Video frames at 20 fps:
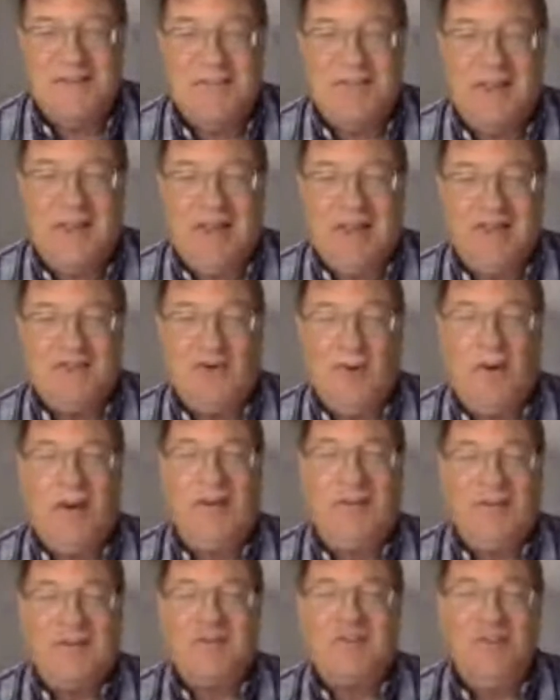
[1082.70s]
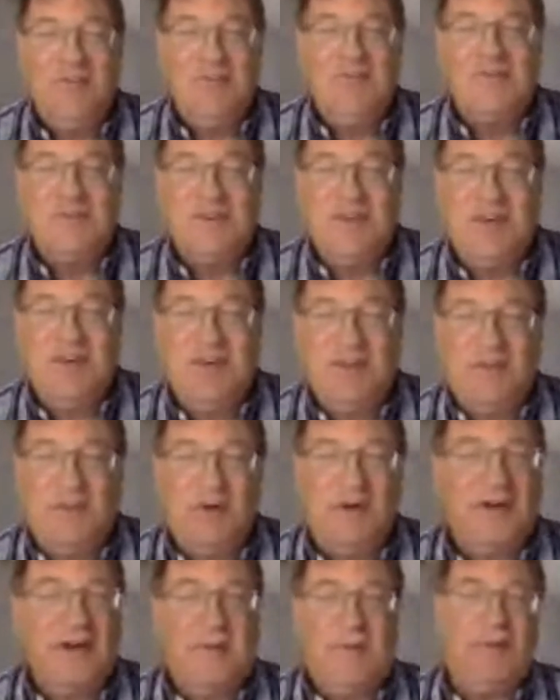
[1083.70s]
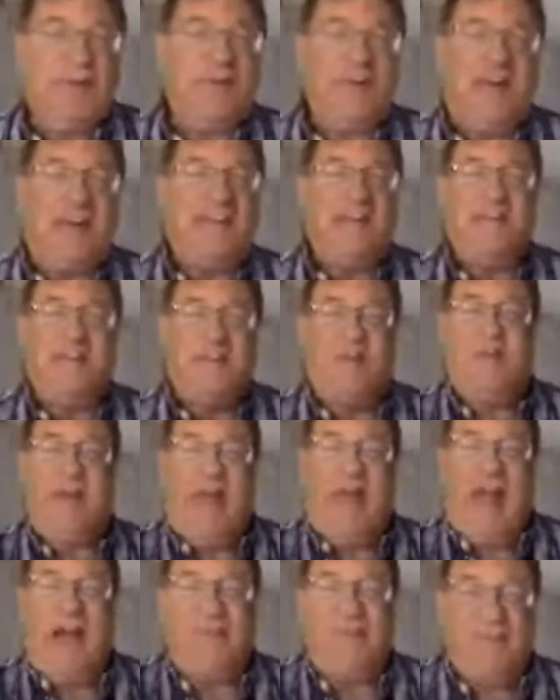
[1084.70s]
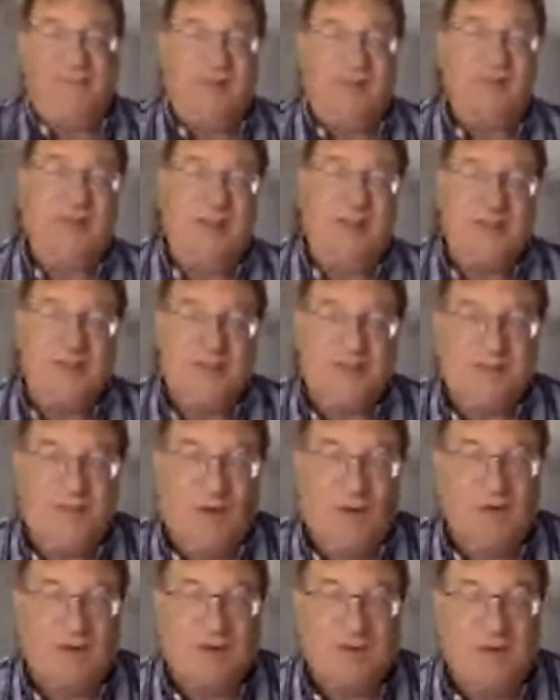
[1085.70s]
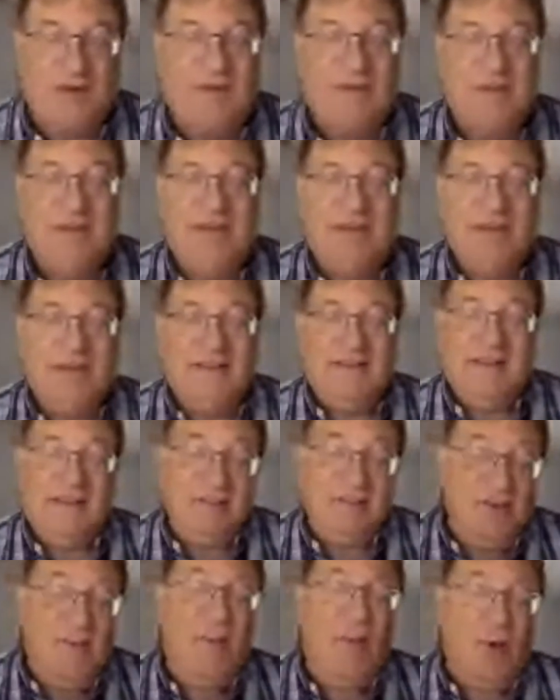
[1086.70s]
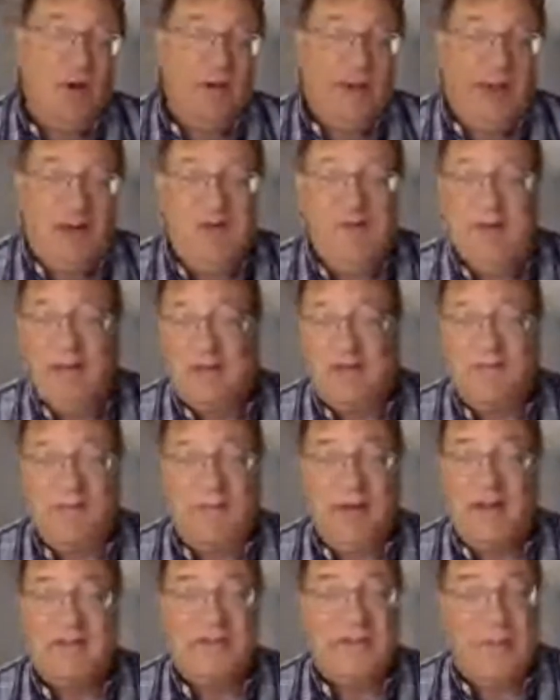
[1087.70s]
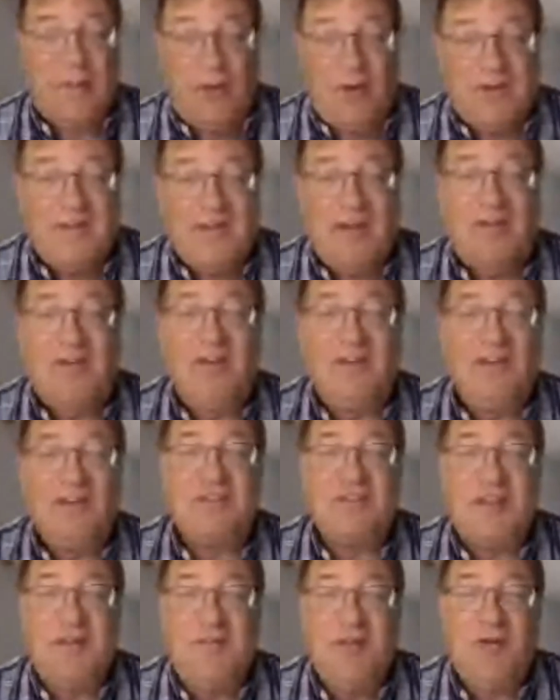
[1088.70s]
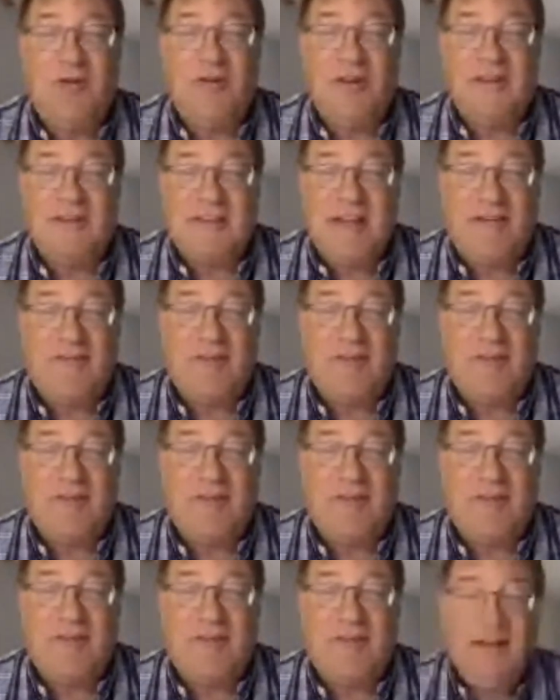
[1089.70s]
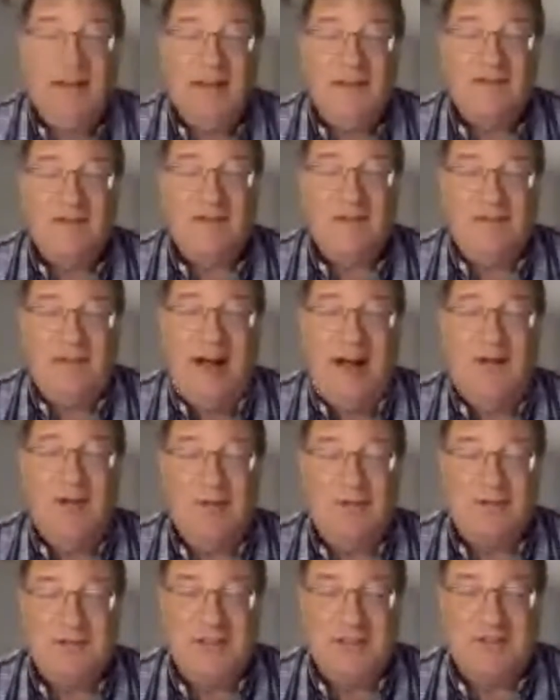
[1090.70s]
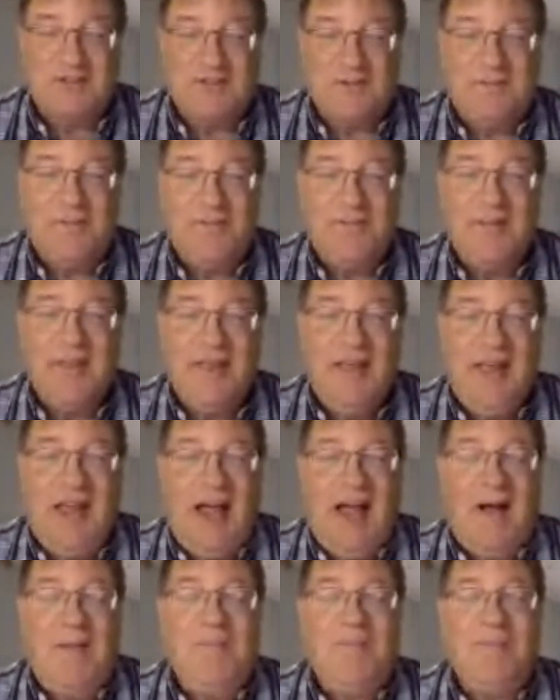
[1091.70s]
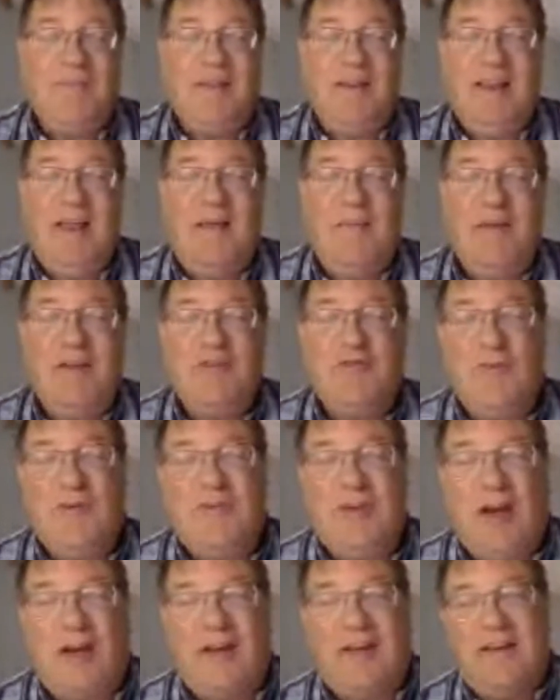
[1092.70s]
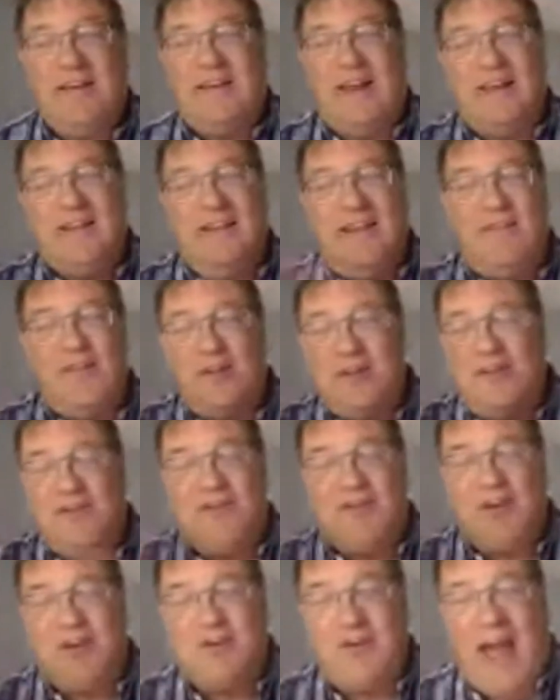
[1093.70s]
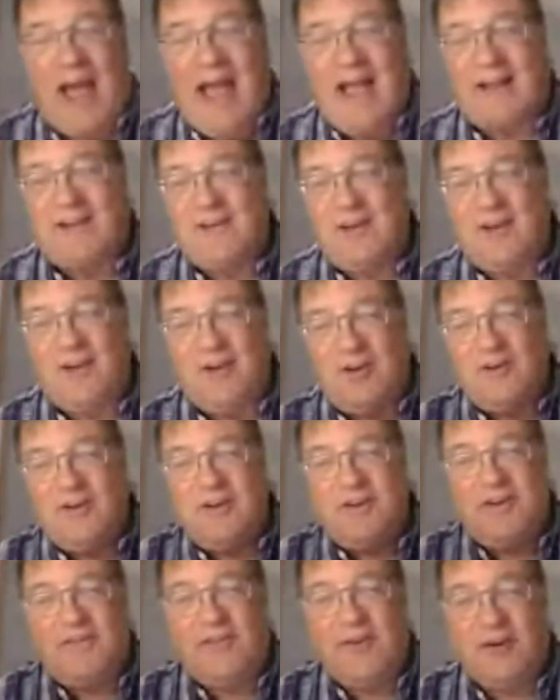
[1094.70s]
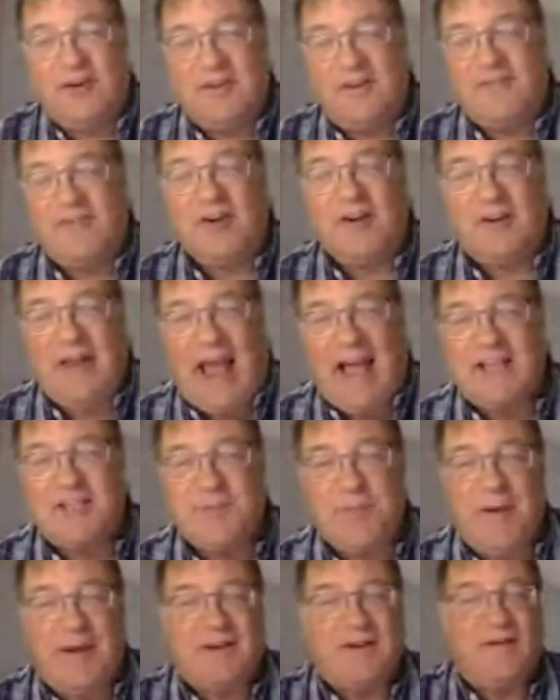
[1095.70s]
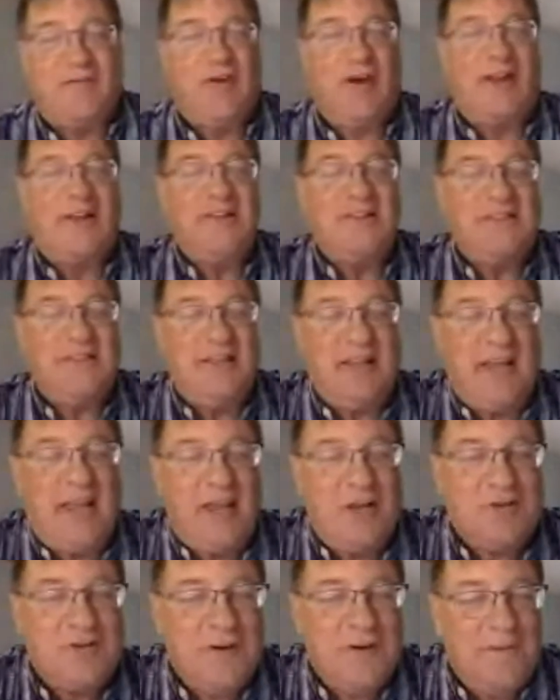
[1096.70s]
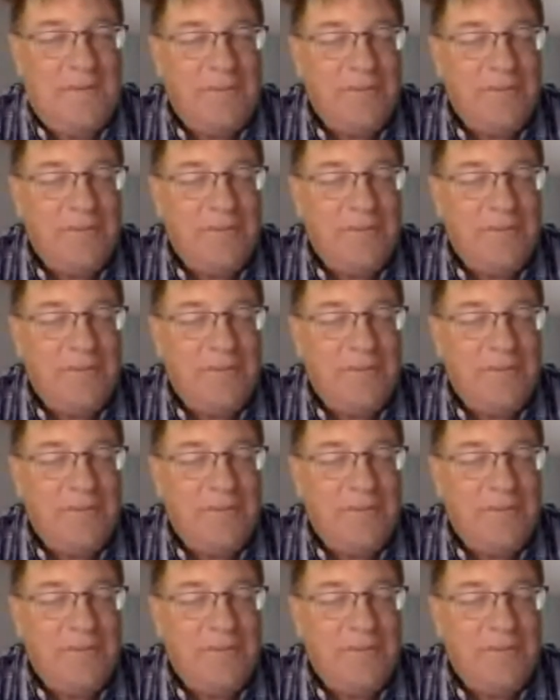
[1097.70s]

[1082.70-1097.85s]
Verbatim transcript: So when it suits, you know, that we're going to protect this on behalf of indigenous folks. Well, as you point out, and Melissa points out, Indigenous communities have their own sort of value system. Um, let, me talk a, a, different different tact and on a different different aspect of reconciliation.